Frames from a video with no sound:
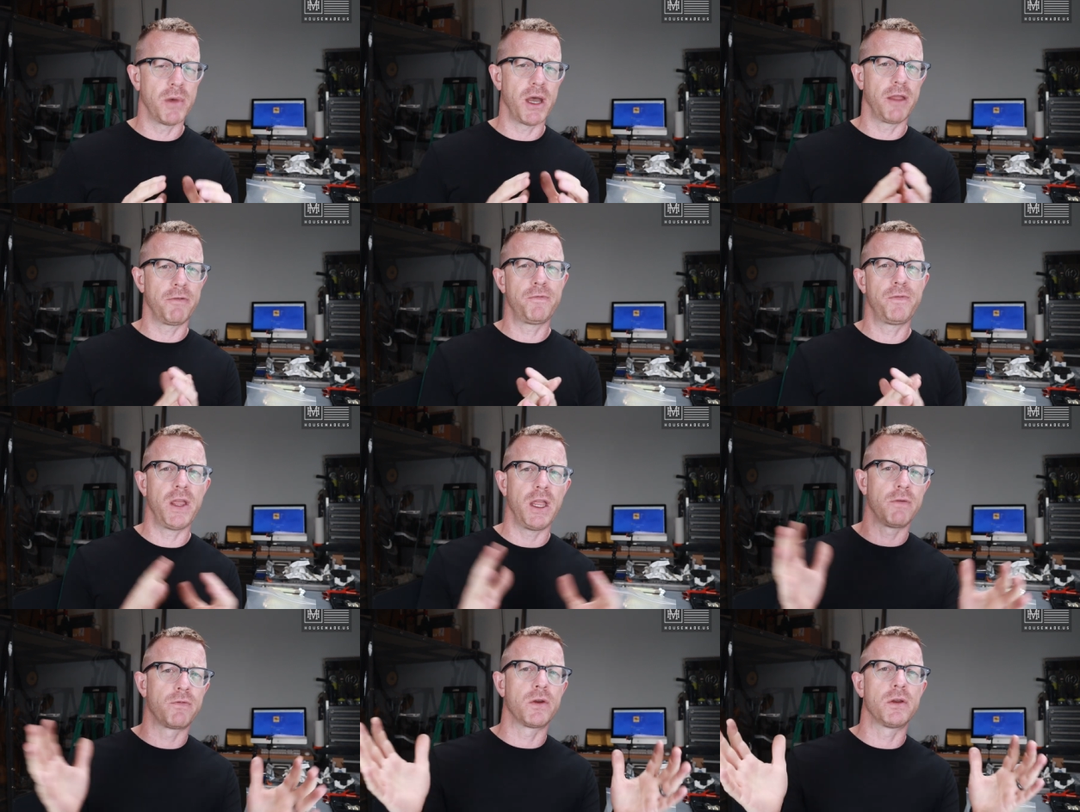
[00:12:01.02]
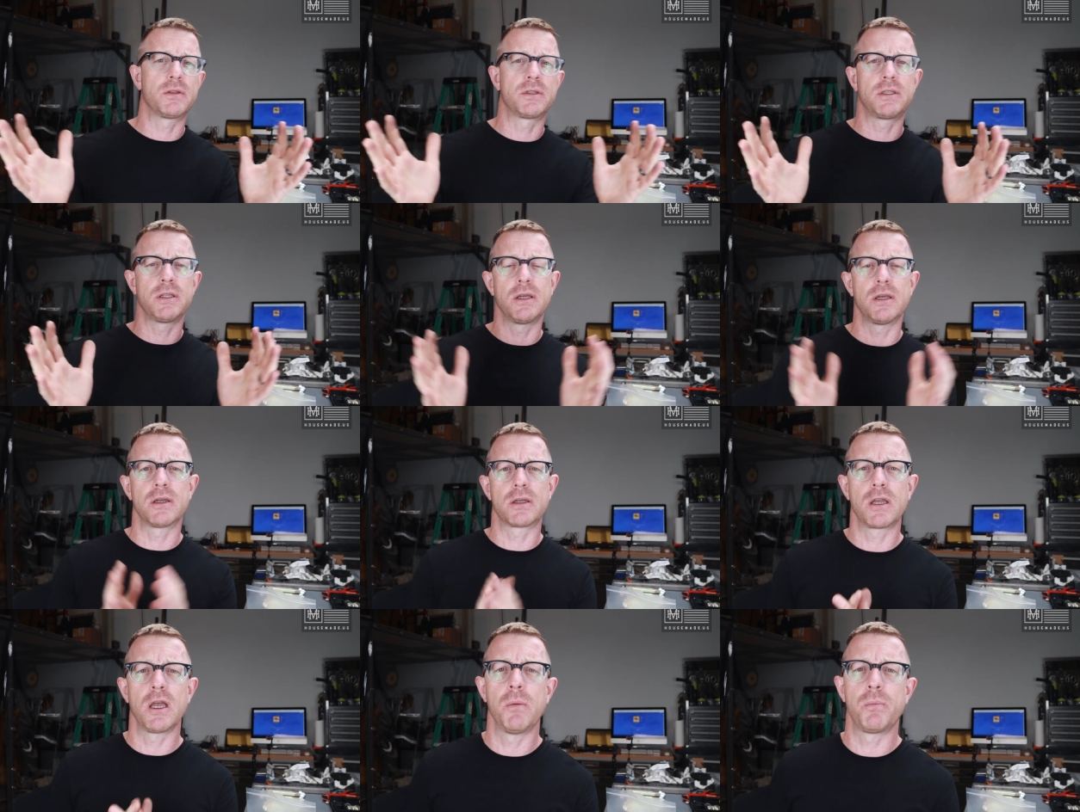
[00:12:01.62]
my favorite
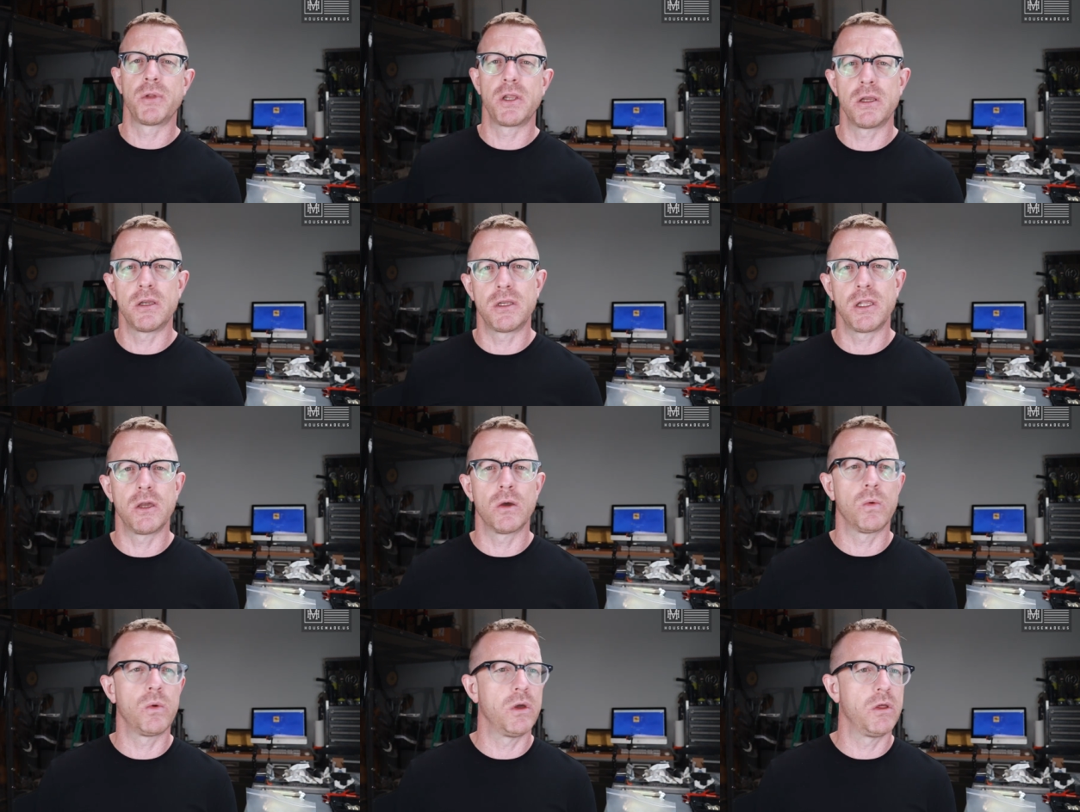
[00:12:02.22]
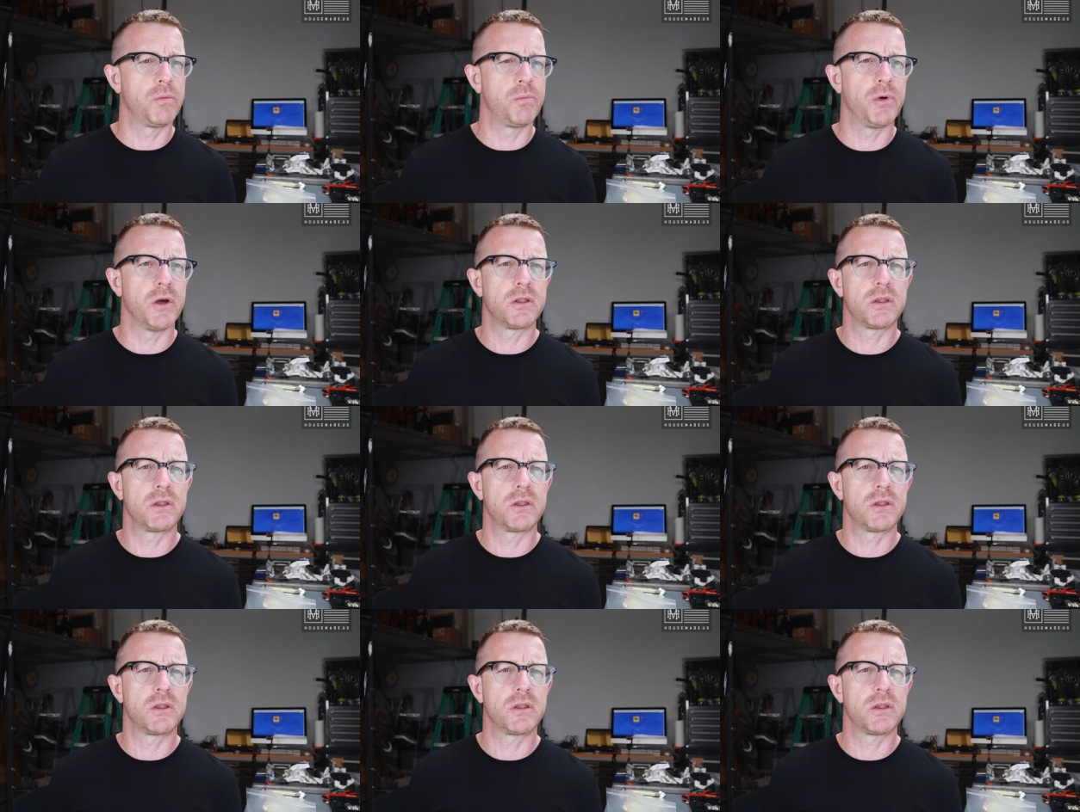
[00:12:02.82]
uh, company to deal with,